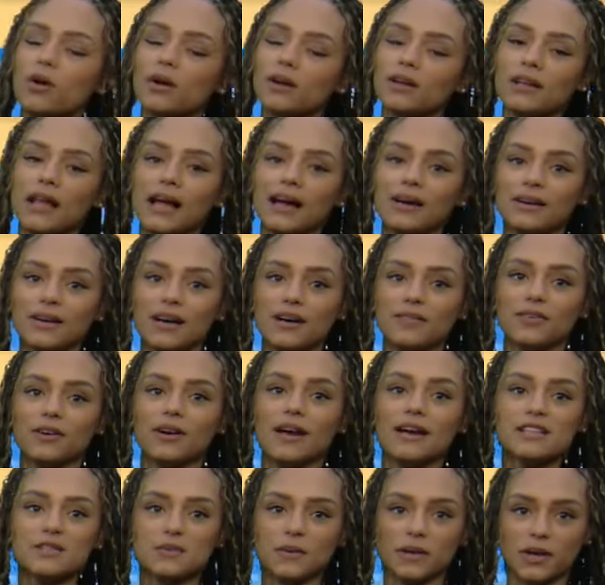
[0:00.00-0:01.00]
cloud cover
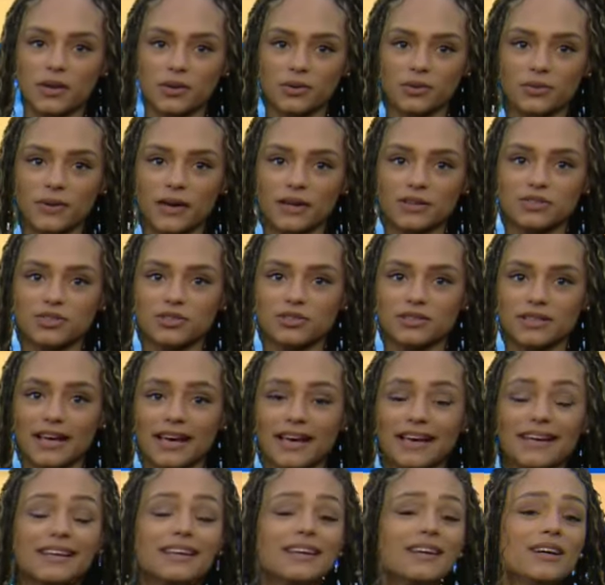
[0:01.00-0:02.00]
as we go throughout your
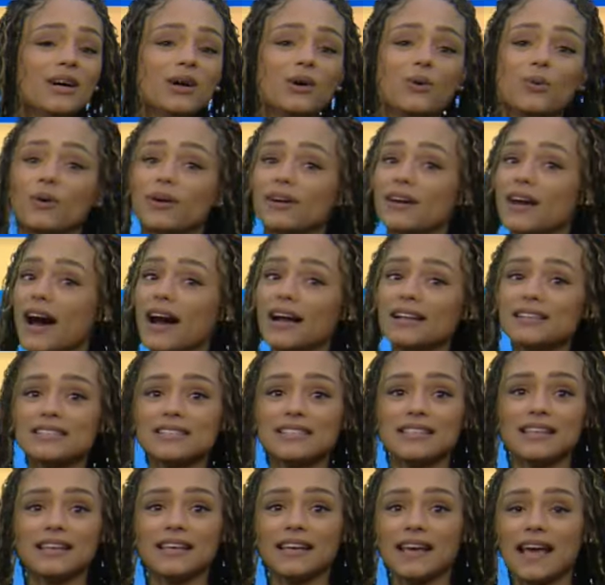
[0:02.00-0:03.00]
day. We're not
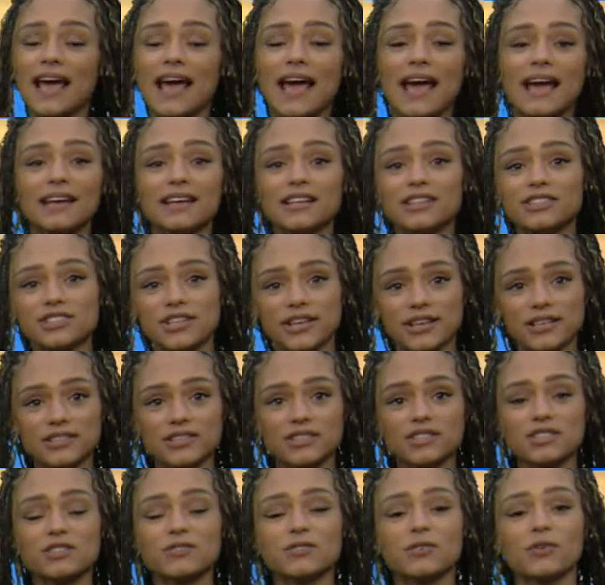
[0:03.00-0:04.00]
seeing any
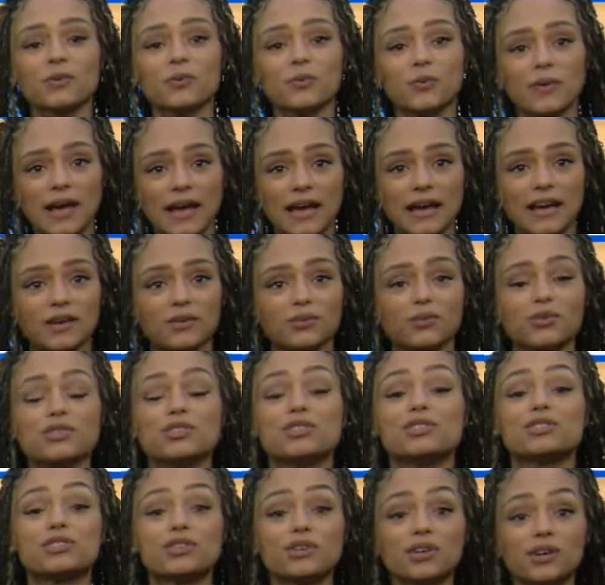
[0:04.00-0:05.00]
chances for rain,
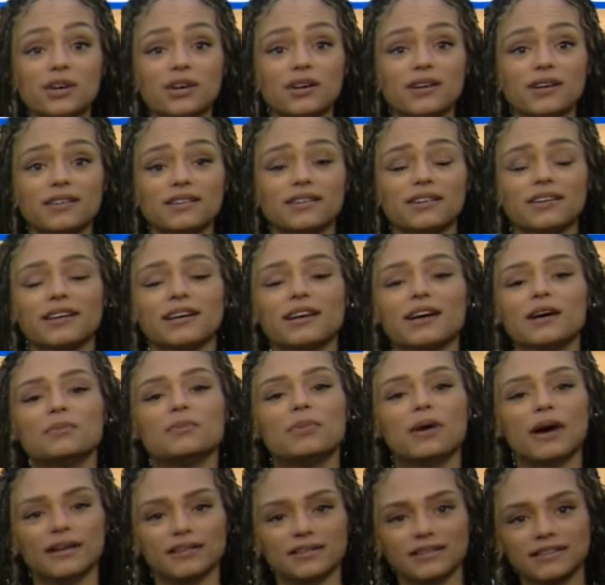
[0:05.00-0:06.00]
which is good,
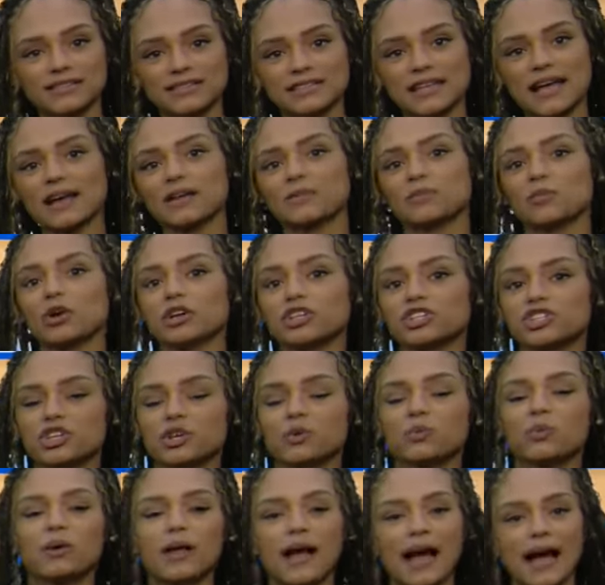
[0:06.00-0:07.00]
but this added
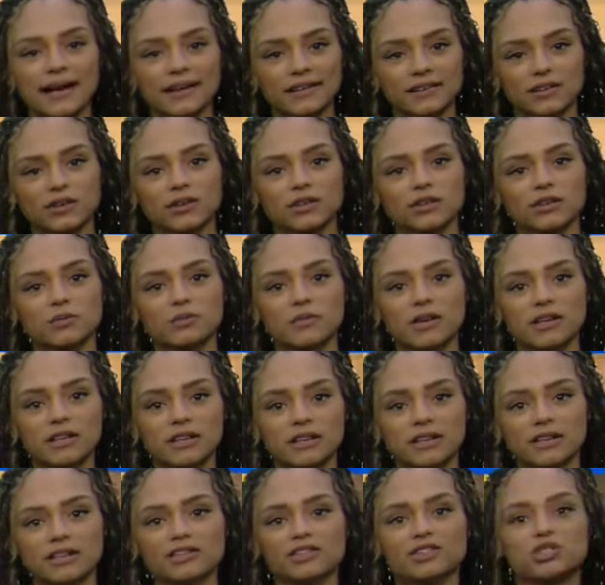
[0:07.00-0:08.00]
moisture will add a little
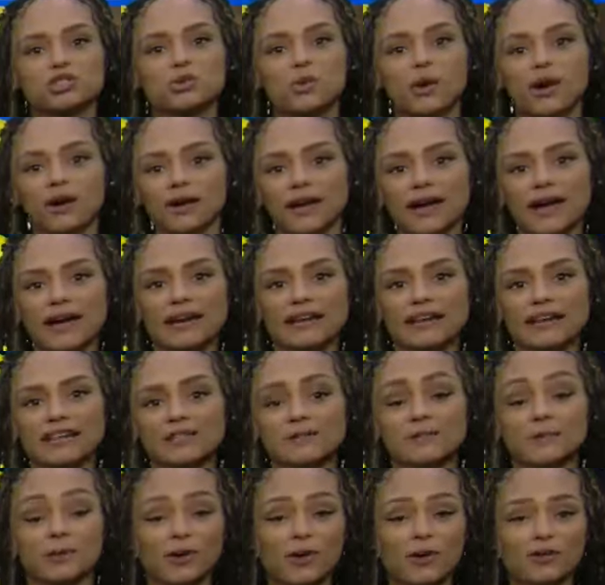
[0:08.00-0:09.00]
humidity to our
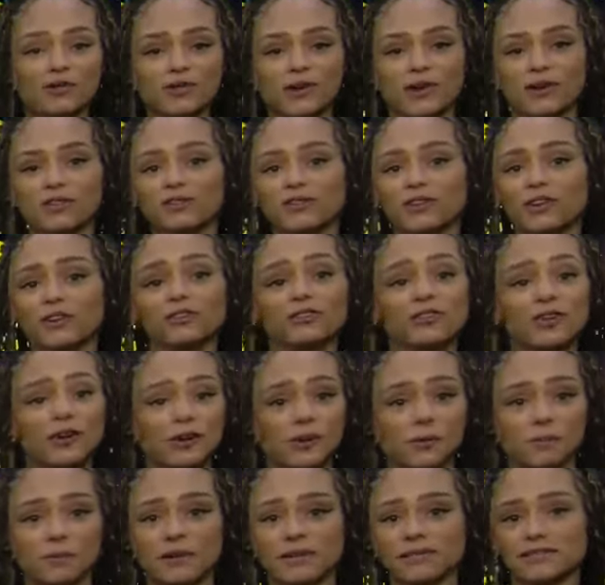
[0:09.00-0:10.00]
80s, but overall feel
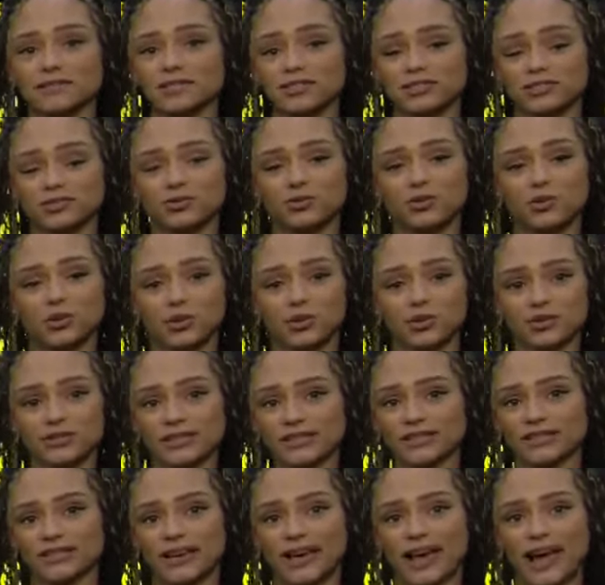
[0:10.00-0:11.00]
very pleasant for your
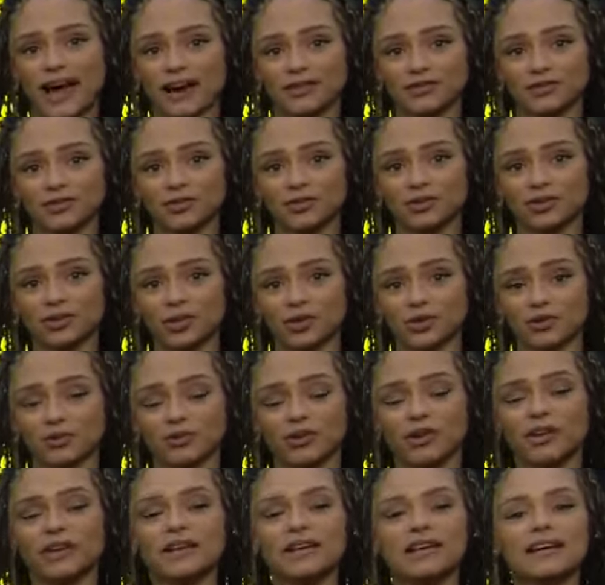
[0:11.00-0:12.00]
Sunday
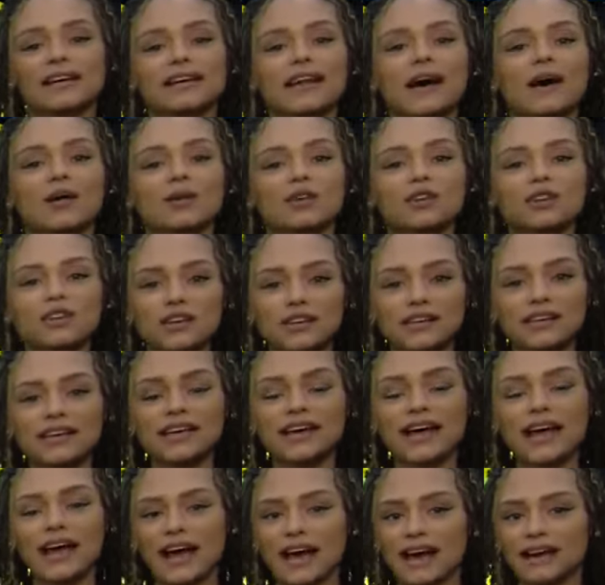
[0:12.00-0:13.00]
afternoon. Now, looking
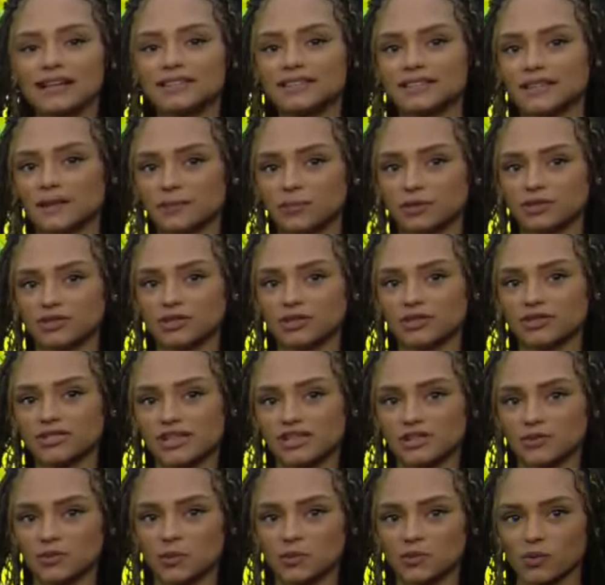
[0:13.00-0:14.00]
at temperatures
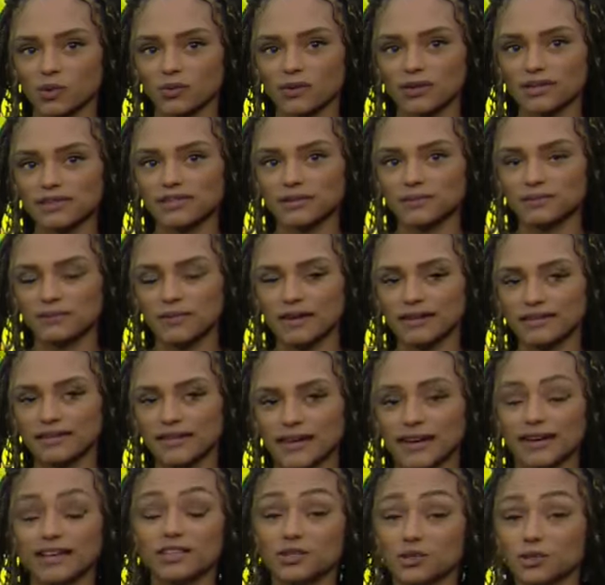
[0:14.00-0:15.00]
as we roll into
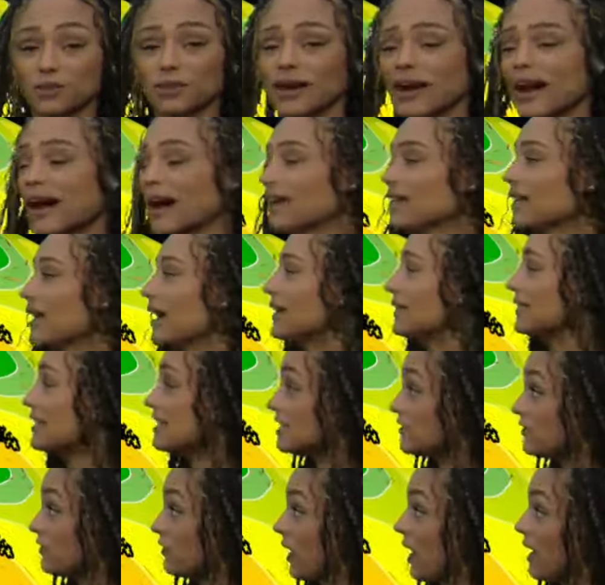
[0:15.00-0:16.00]
Monday, I do want to highlight
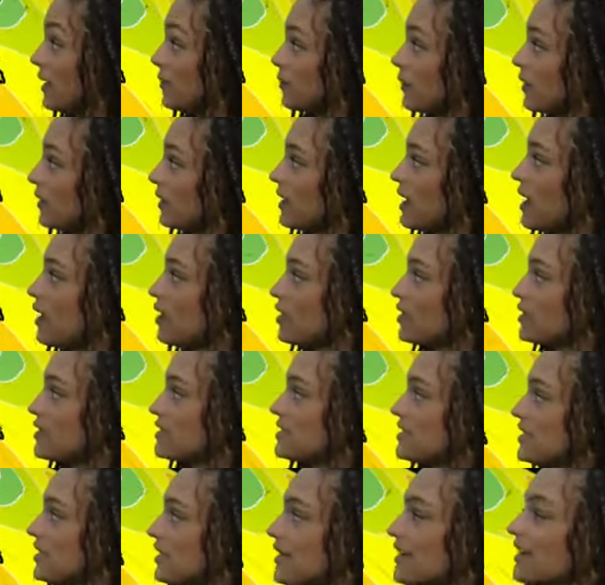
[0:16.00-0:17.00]
these vibrant
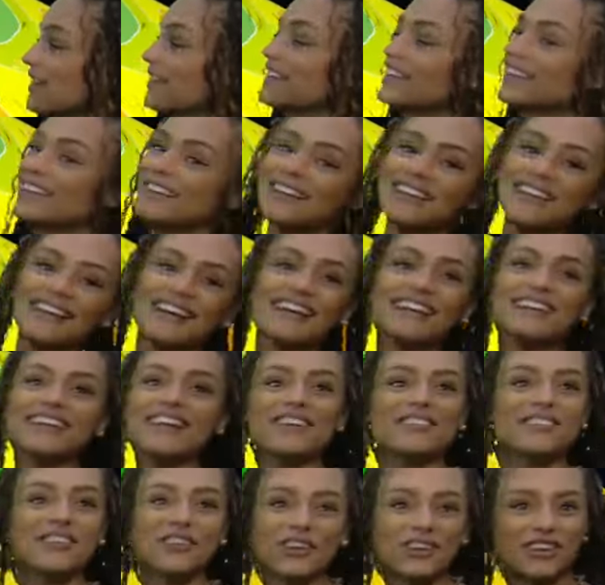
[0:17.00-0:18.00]
colors here
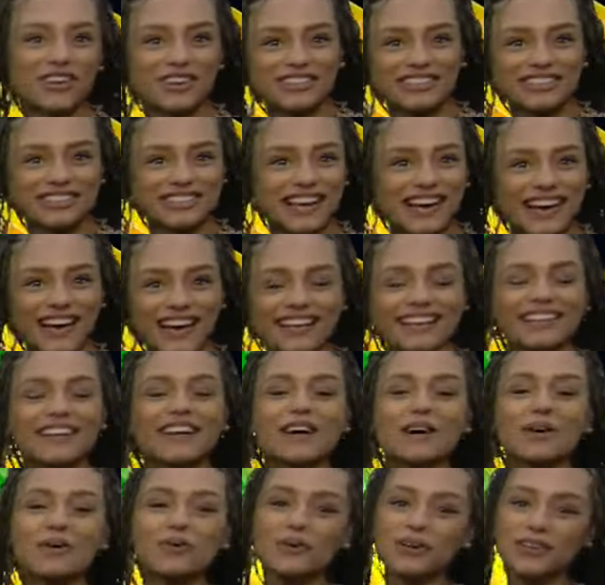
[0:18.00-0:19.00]
never a good sign.
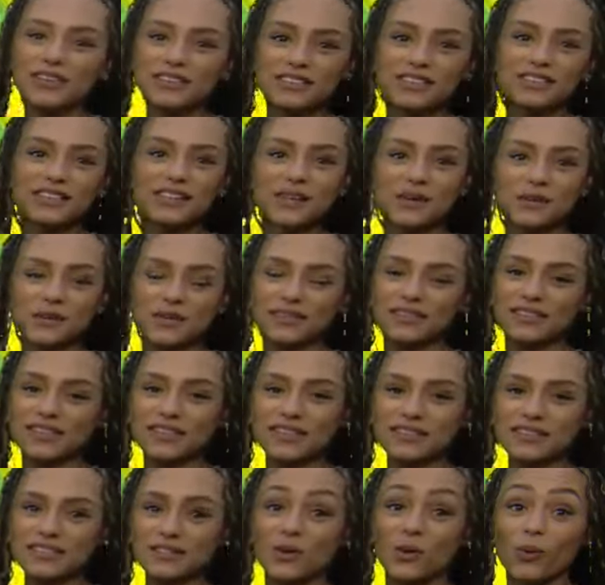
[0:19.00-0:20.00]
We're dealing with
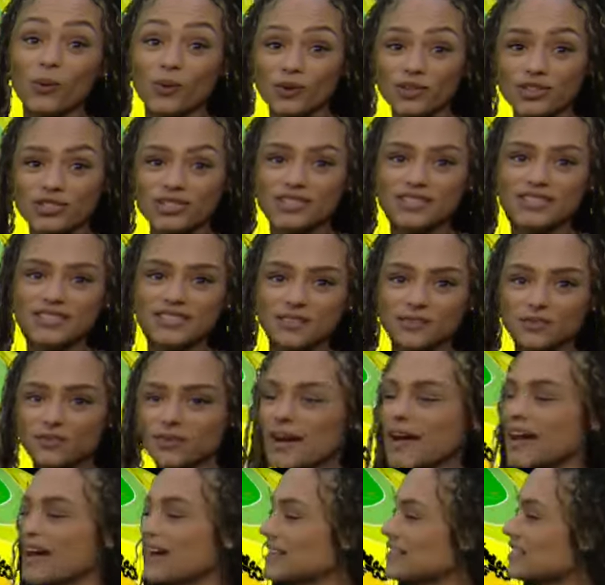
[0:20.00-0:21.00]
these oranges and
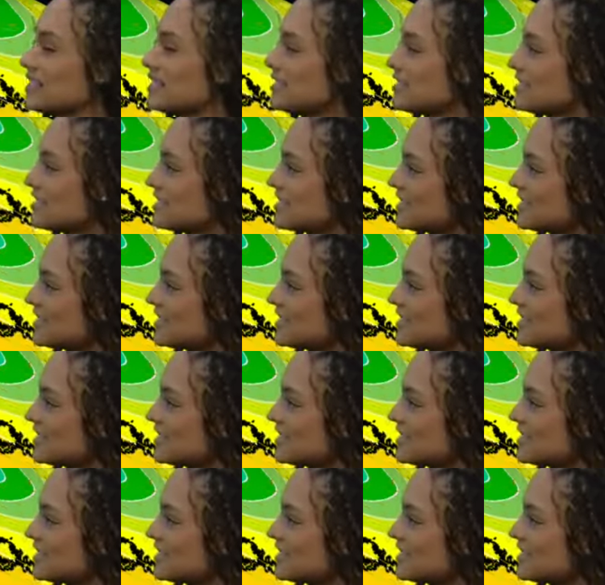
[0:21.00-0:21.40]
reds, just